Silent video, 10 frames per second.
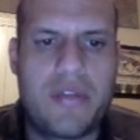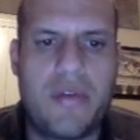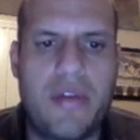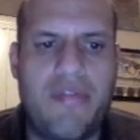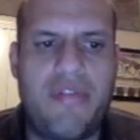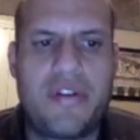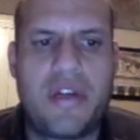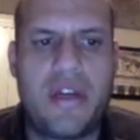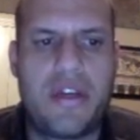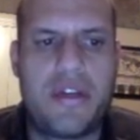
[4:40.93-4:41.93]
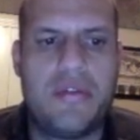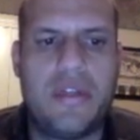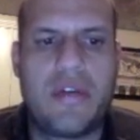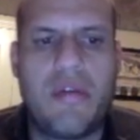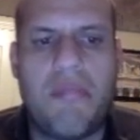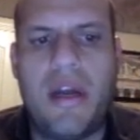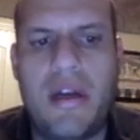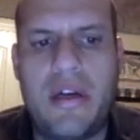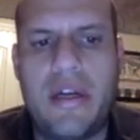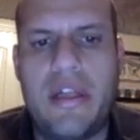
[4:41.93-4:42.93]
So I first gonna show the
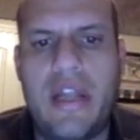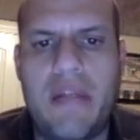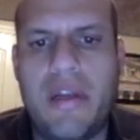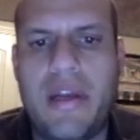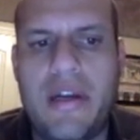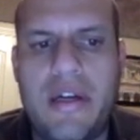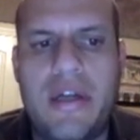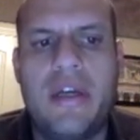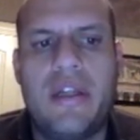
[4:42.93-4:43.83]
compiler and the emulator.